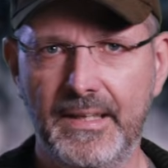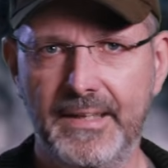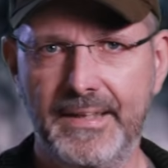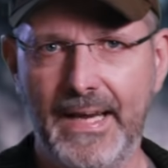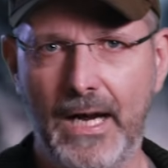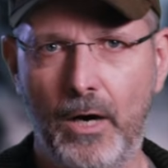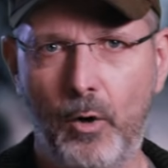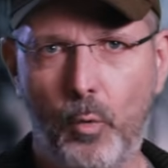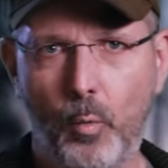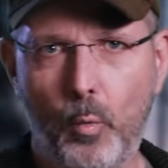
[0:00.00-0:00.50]

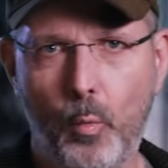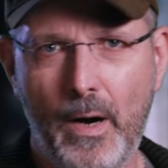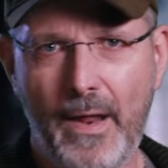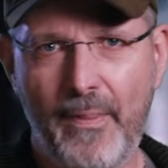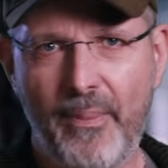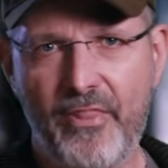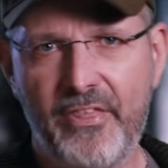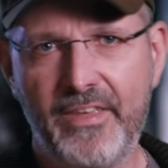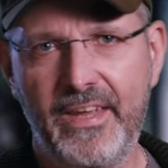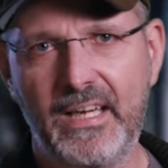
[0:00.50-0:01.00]
Now,
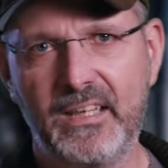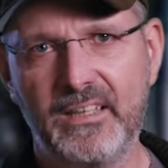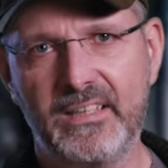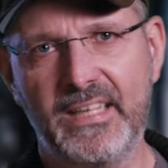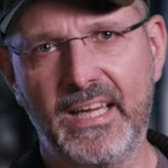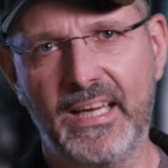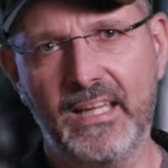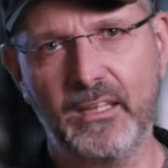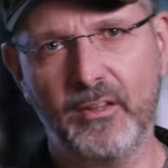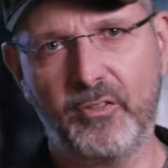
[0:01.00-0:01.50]
one thing the
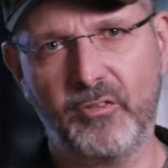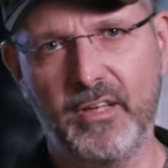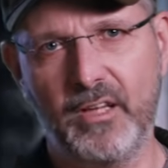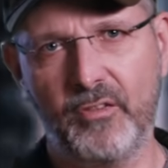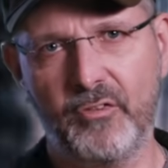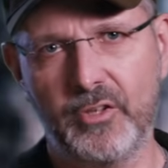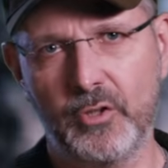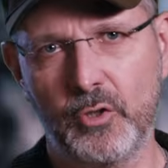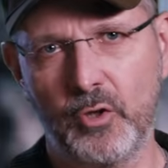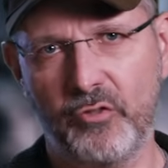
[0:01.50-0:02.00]

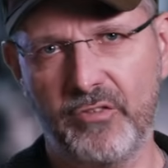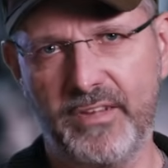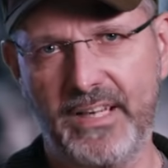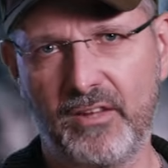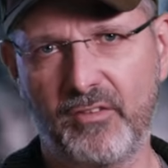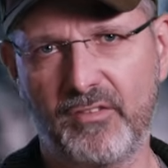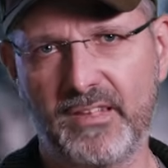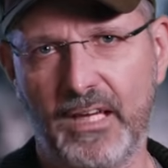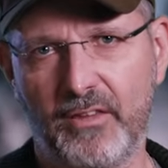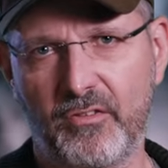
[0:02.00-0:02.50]

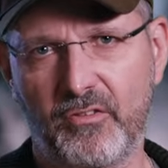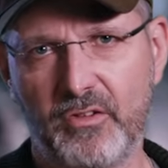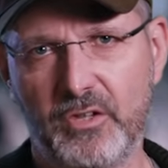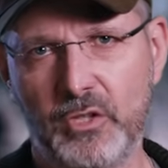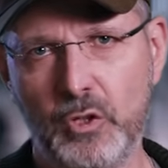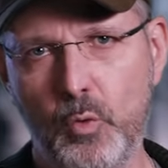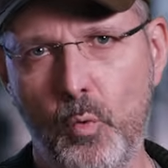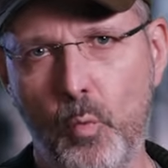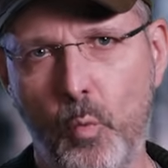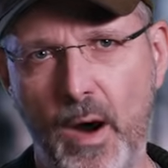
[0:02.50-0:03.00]
LC06 does
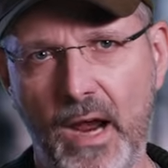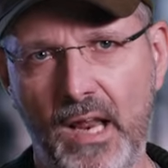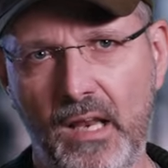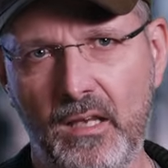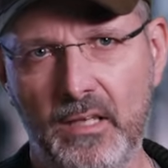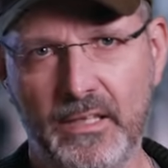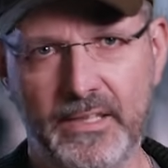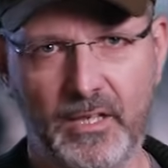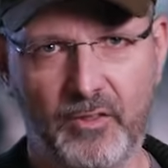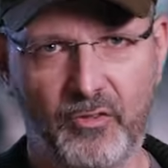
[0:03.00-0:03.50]
do
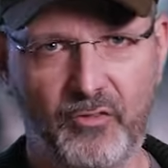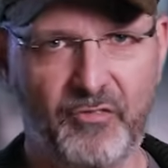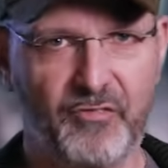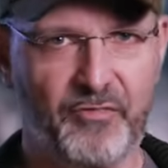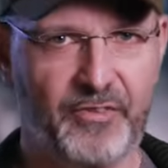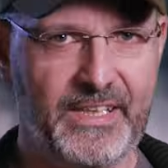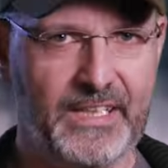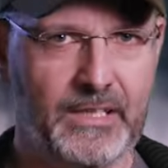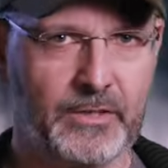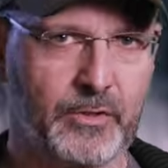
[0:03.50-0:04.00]
well is
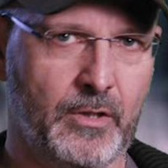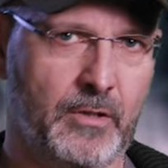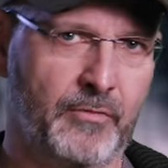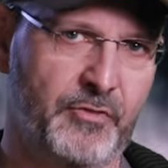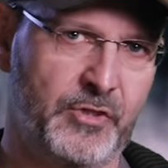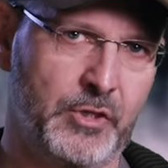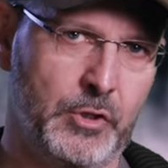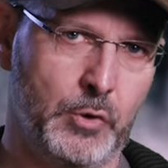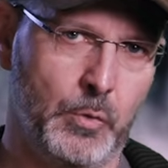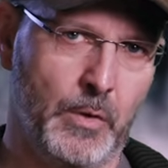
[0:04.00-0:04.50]
field of
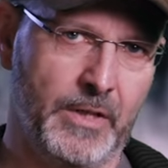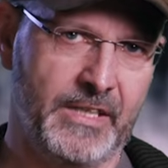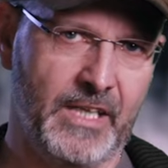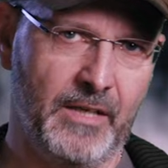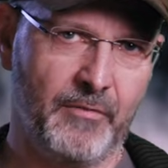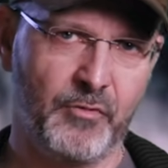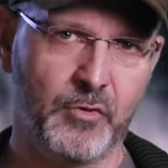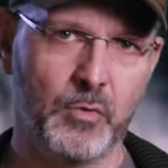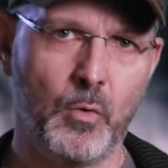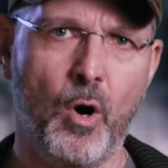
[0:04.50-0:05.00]
view. It
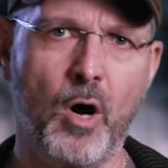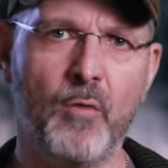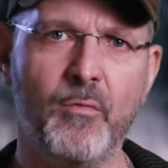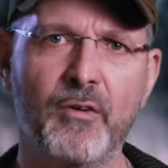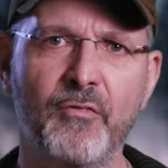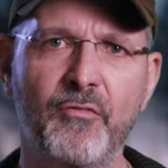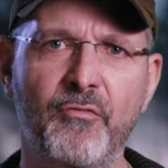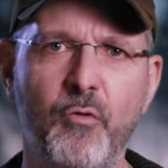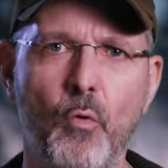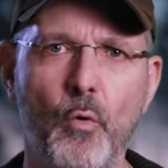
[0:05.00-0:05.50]
gives you
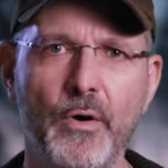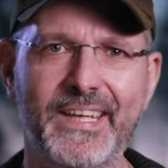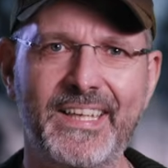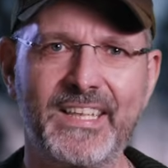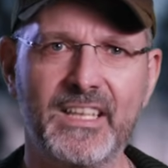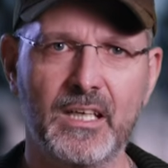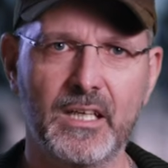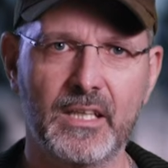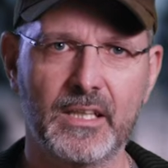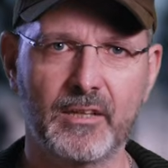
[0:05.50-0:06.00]
over 40
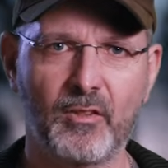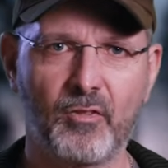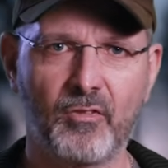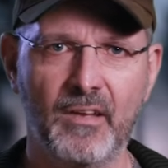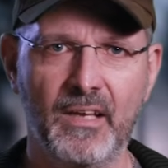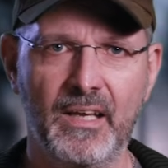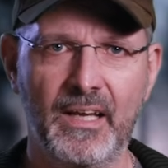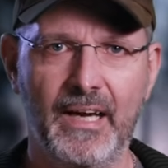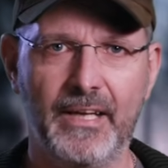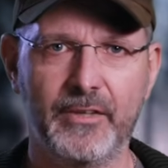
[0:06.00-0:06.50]
yards
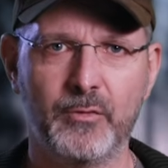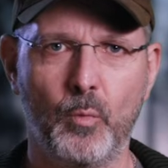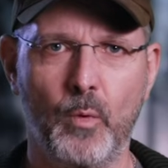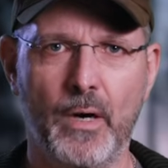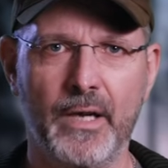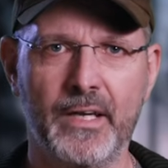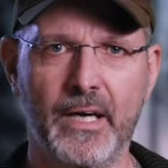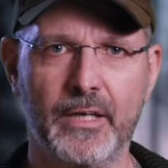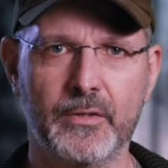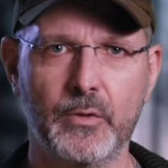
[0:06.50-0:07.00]
at
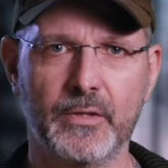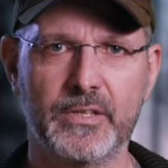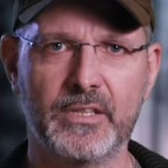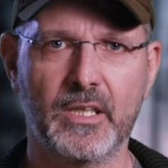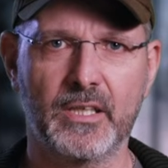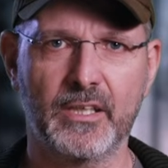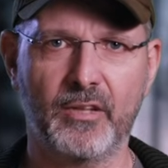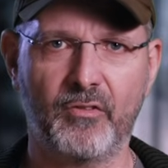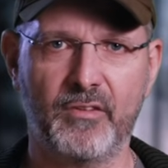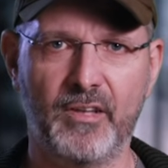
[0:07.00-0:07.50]
100
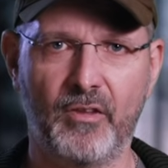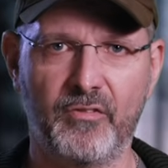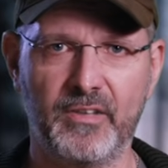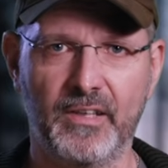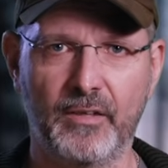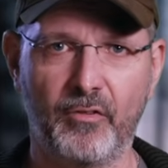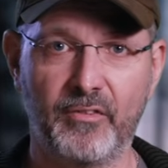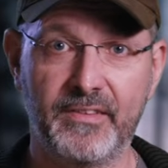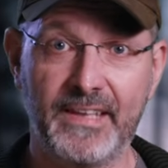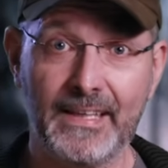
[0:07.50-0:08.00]
yards
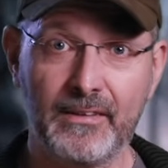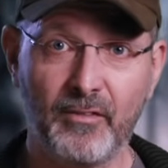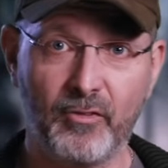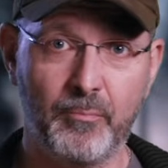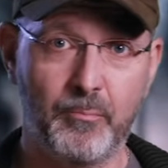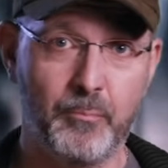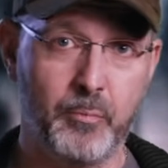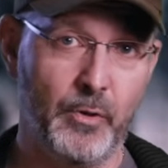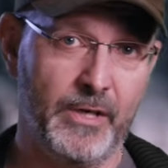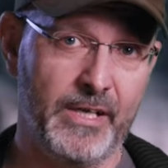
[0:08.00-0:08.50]
distance. That's
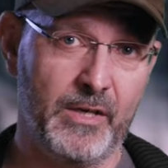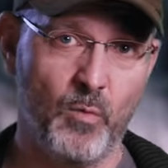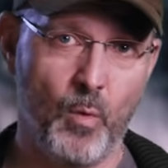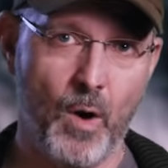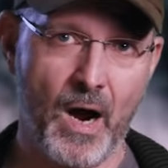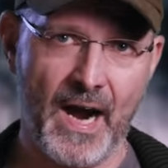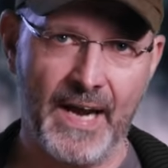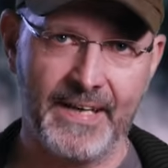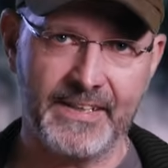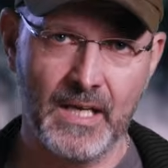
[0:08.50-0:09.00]
pretty
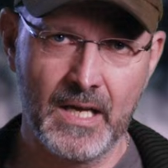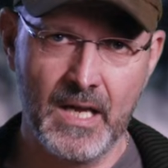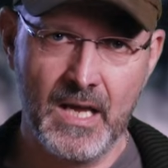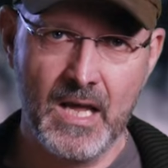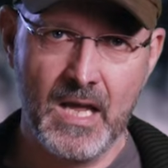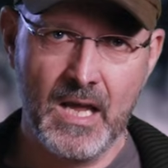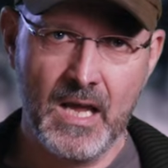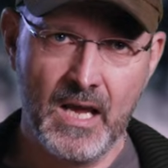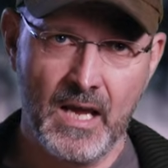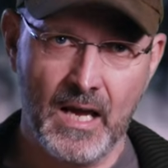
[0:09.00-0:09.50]
wide.
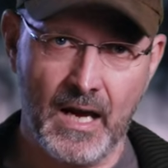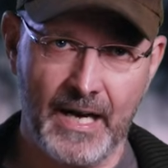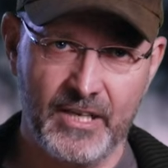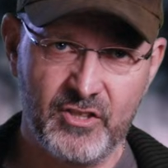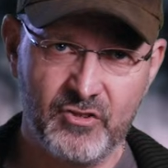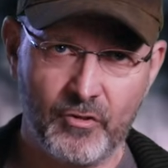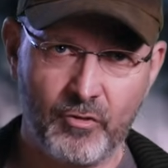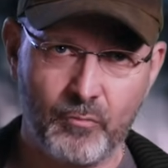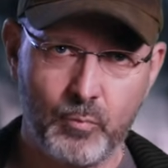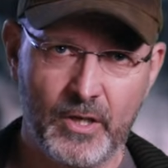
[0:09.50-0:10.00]
I
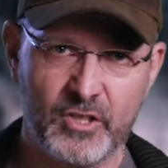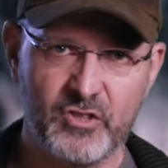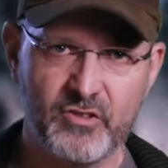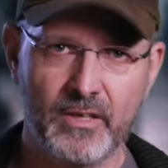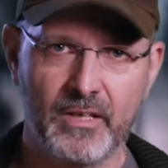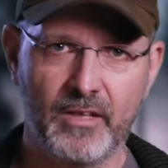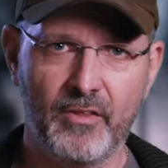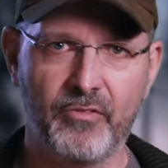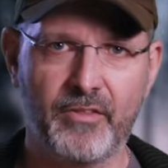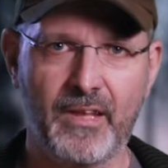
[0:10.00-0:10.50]
just wish
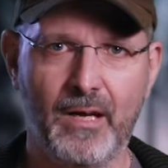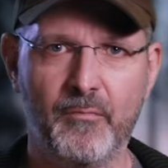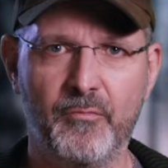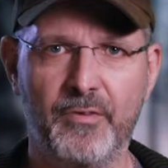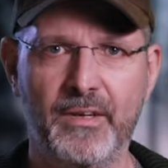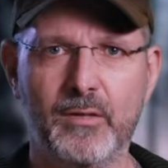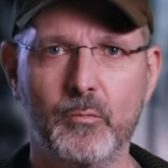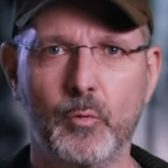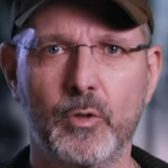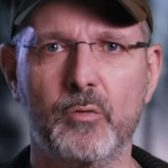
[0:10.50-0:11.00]

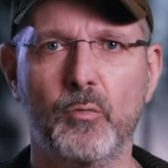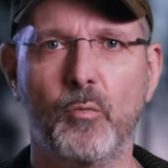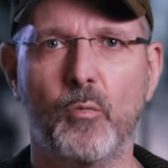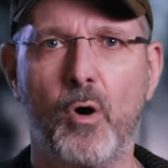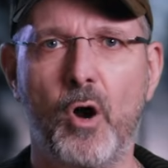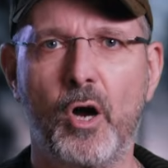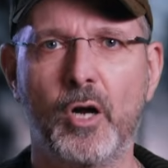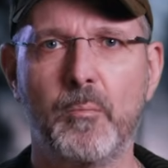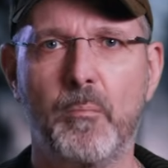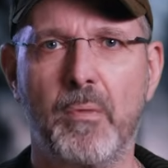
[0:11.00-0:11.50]
something would
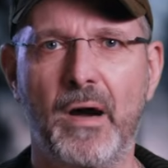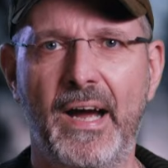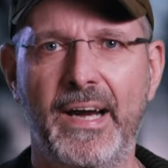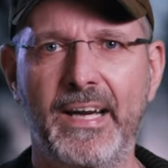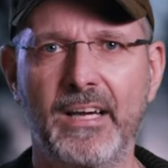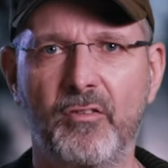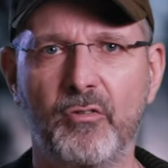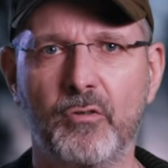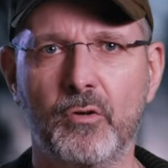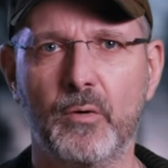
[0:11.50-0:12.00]
walk
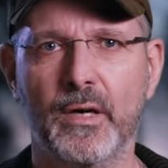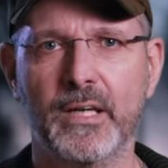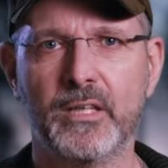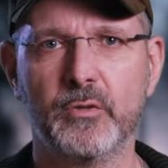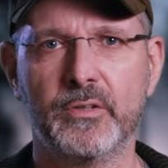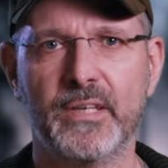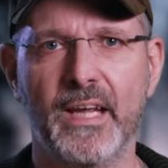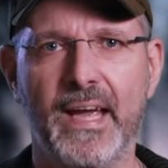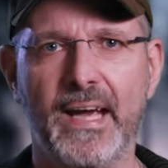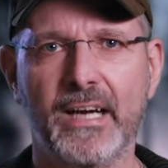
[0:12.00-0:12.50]
by so I
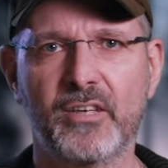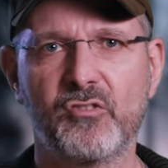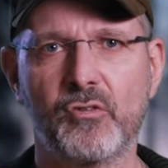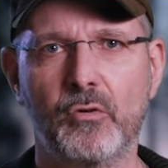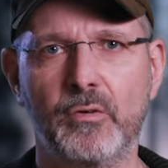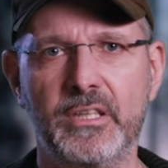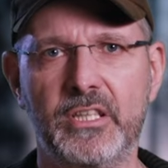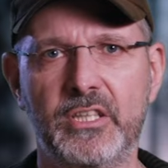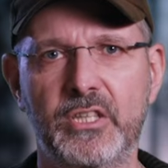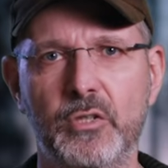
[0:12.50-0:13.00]
could
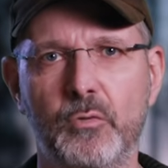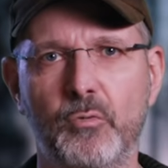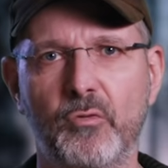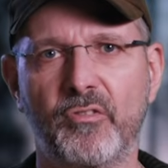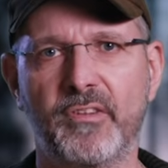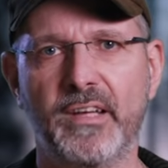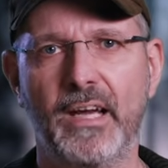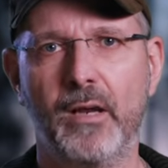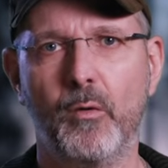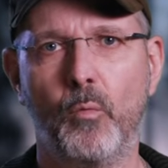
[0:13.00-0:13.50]
actually
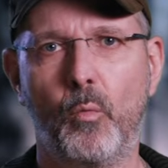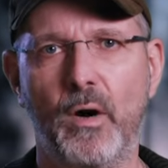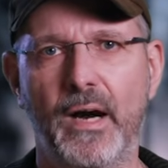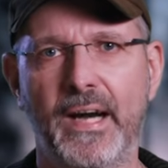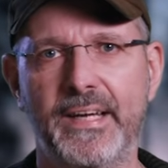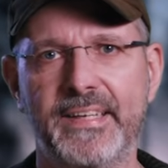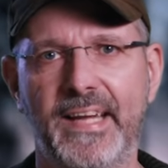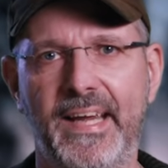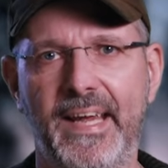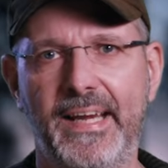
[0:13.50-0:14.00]
use that
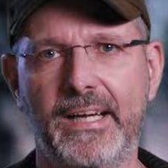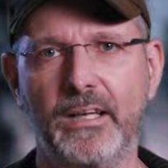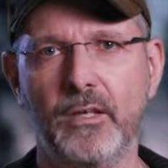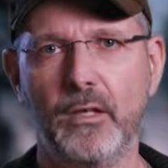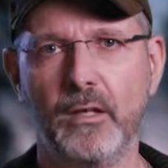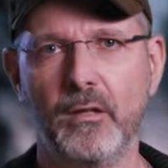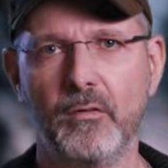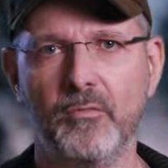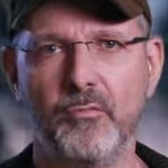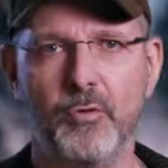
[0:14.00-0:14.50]
wide
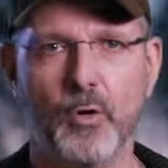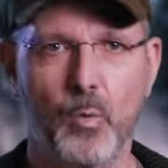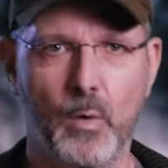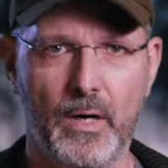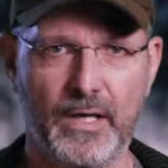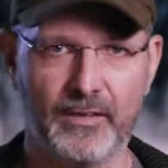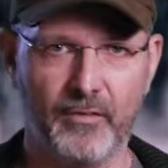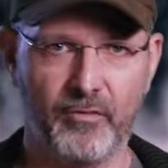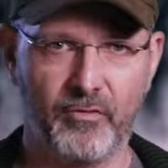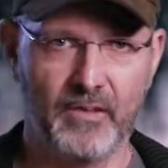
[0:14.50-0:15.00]
angle for
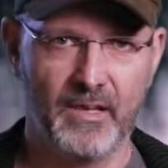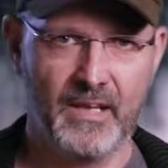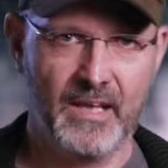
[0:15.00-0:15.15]
once.